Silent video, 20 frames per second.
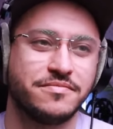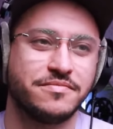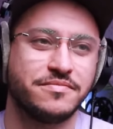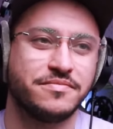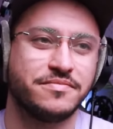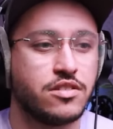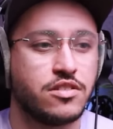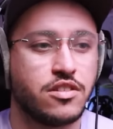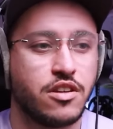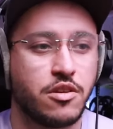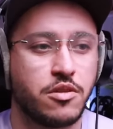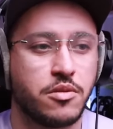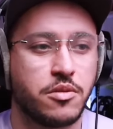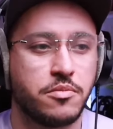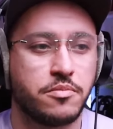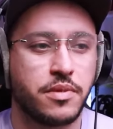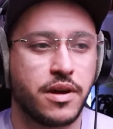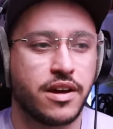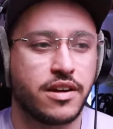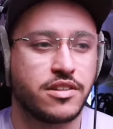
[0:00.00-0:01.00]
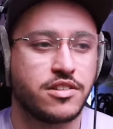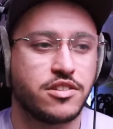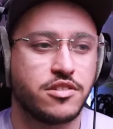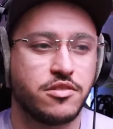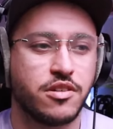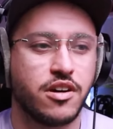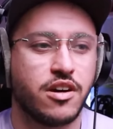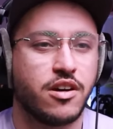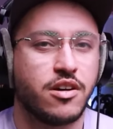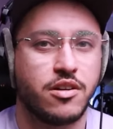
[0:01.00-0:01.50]
So back
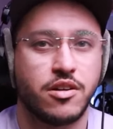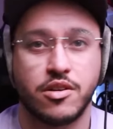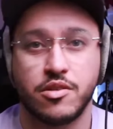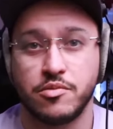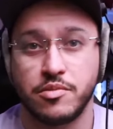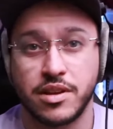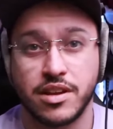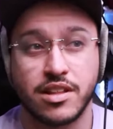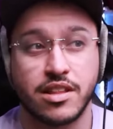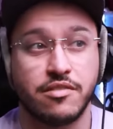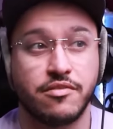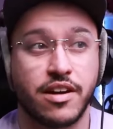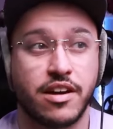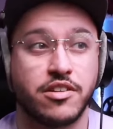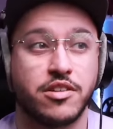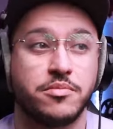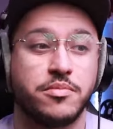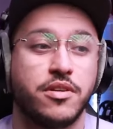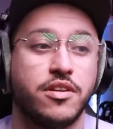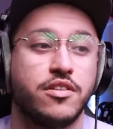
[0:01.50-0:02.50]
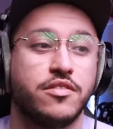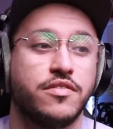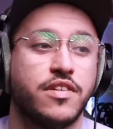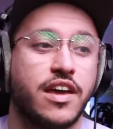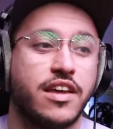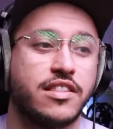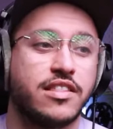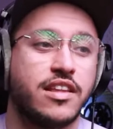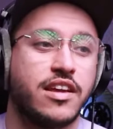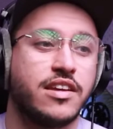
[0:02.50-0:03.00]
to our weekly roundup of
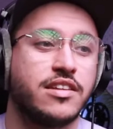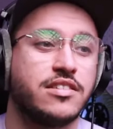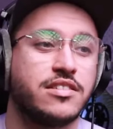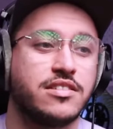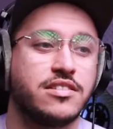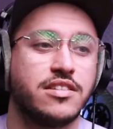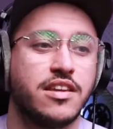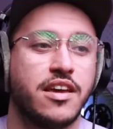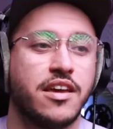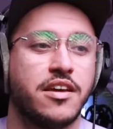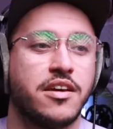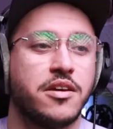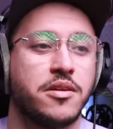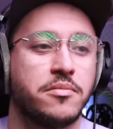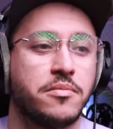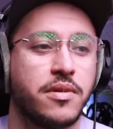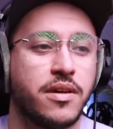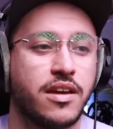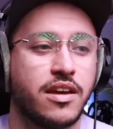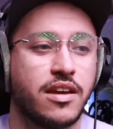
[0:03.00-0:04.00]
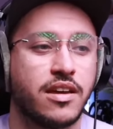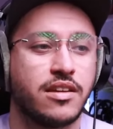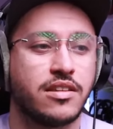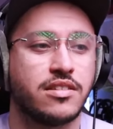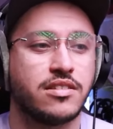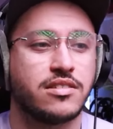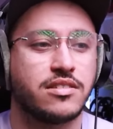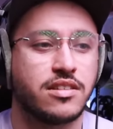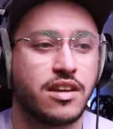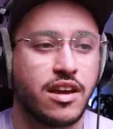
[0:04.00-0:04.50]
headlines,
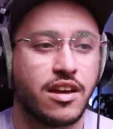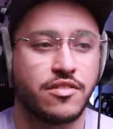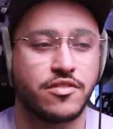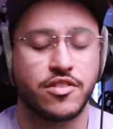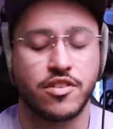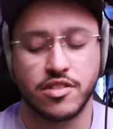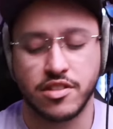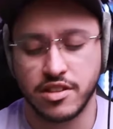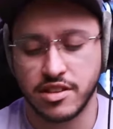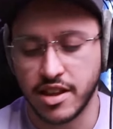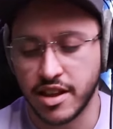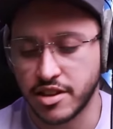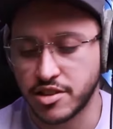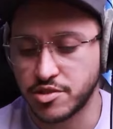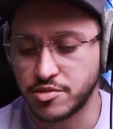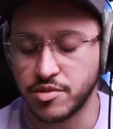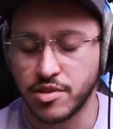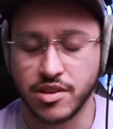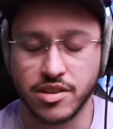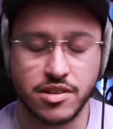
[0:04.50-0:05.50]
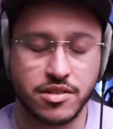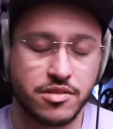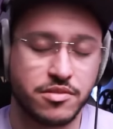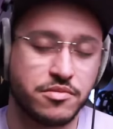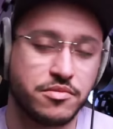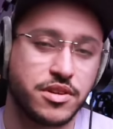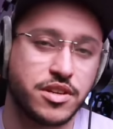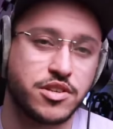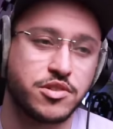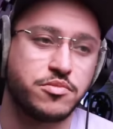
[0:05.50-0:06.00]
and I've got the next one,
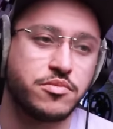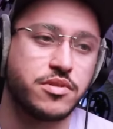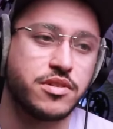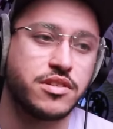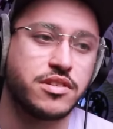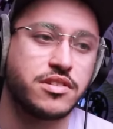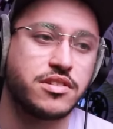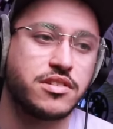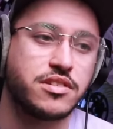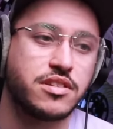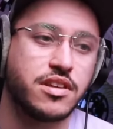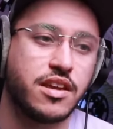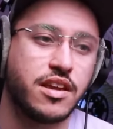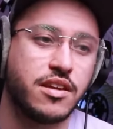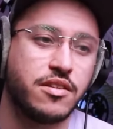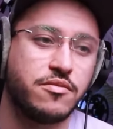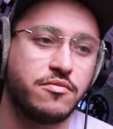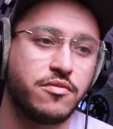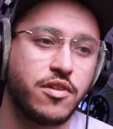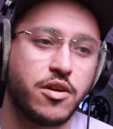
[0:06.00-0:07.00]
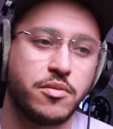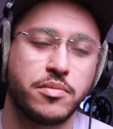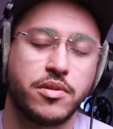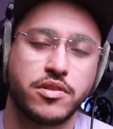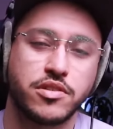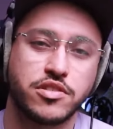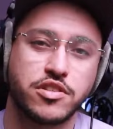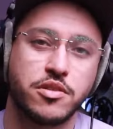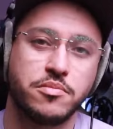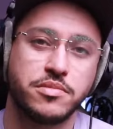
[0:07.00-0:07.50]
which was
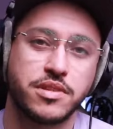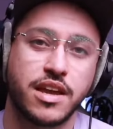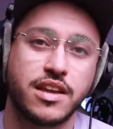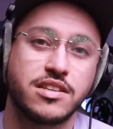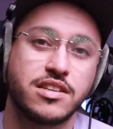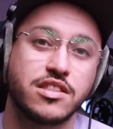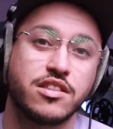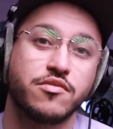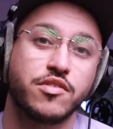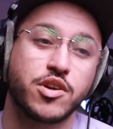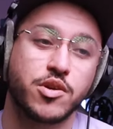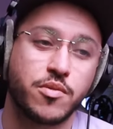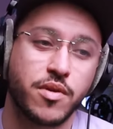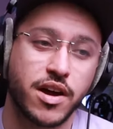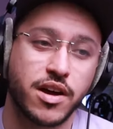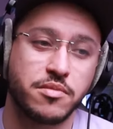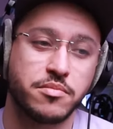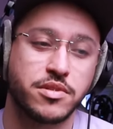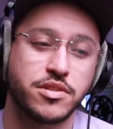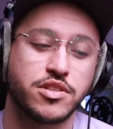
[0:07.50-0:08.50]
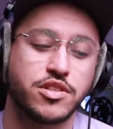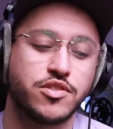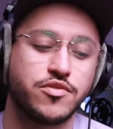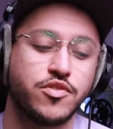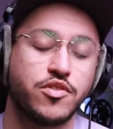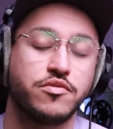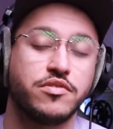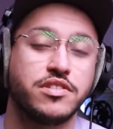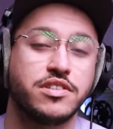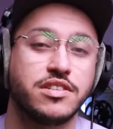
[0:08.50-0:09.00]
Roblox updating the requirements
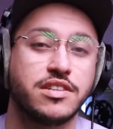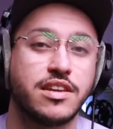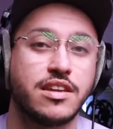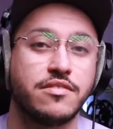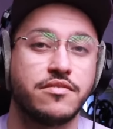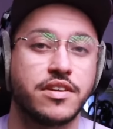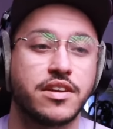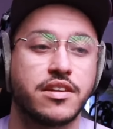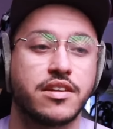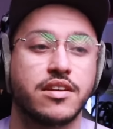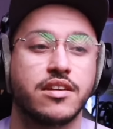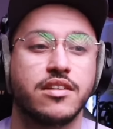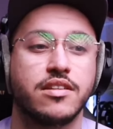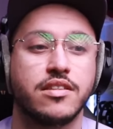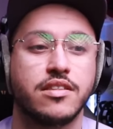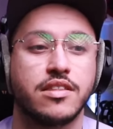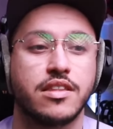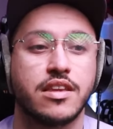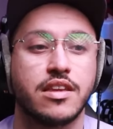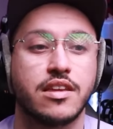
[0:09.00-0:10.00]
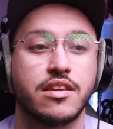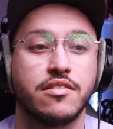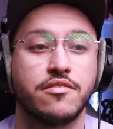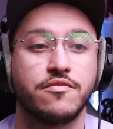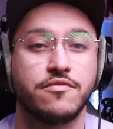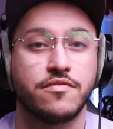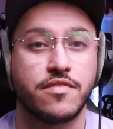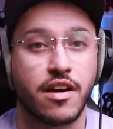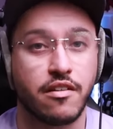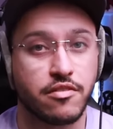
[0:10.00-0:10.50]
for receiving the
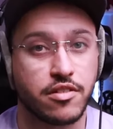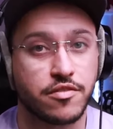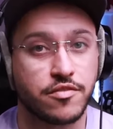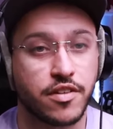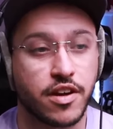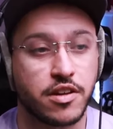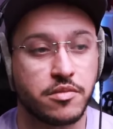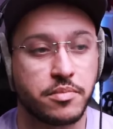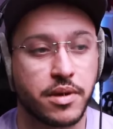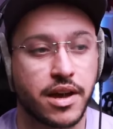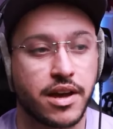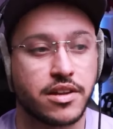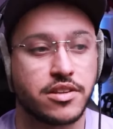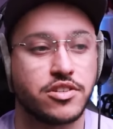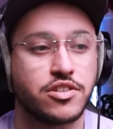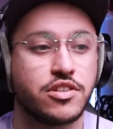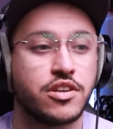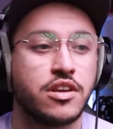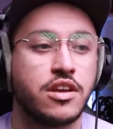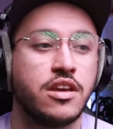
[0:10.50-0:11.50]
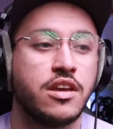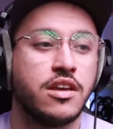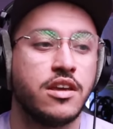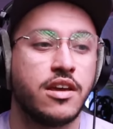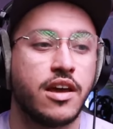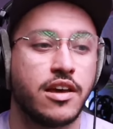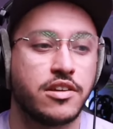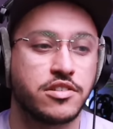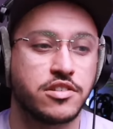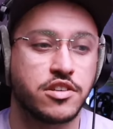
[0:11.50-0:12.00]
verified badge
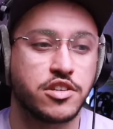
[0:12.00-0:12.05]
as an